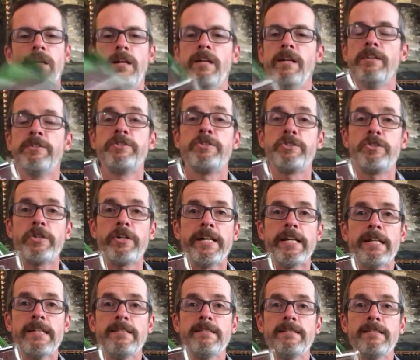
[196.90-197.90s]

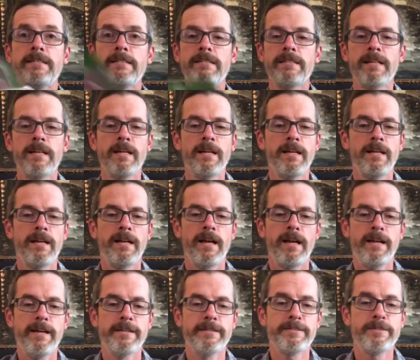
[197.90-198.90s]
strings.
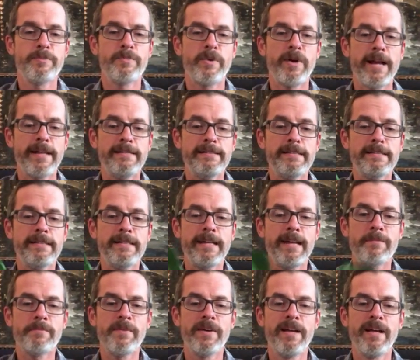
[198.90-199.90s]
Surprisingly,
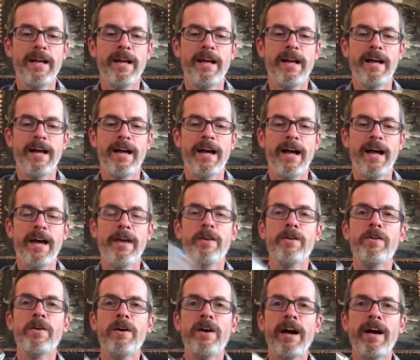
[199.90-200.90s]
I don't
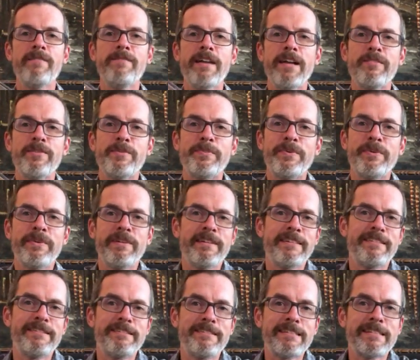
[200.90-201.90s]
know, I've never put
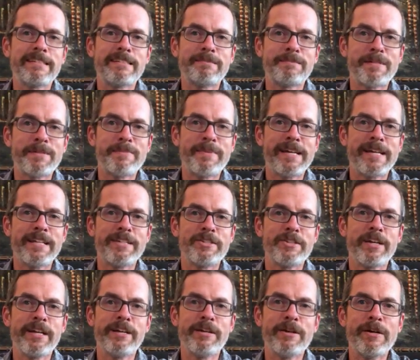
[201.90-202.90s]
on strings on my banjo.
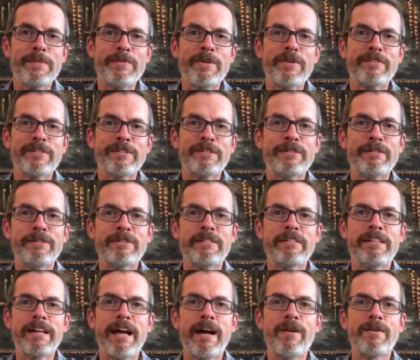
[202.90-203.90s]
I know I'm over
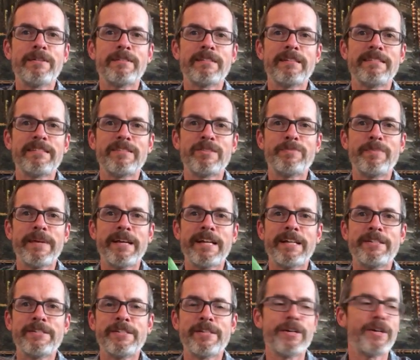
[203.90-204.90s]
200 hours on this
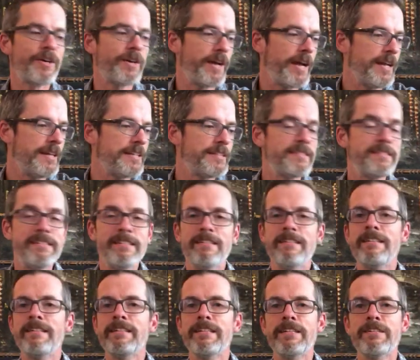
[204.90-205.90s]
banjo and it's still
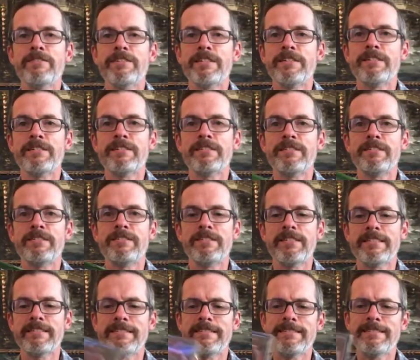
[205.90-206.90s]
on the original
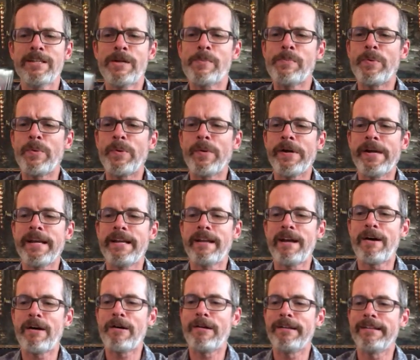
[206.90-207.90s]
strings. At some point
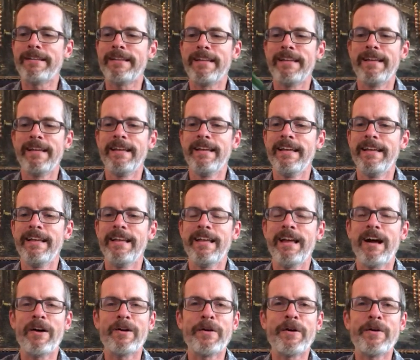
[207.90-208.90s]
I'll
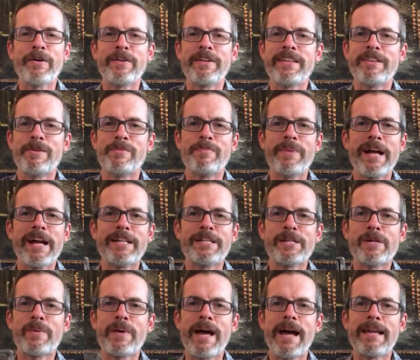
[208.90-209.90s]
go to either
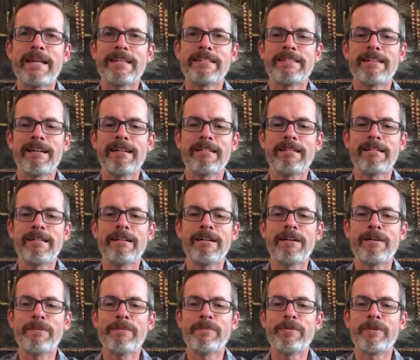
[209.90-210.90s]

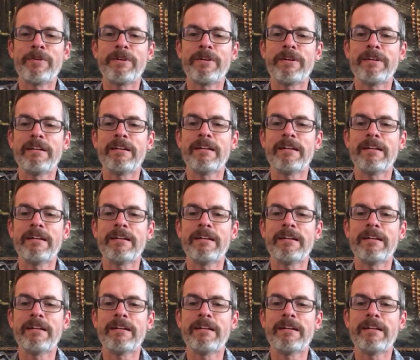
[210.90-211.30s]
banjoaddict.com or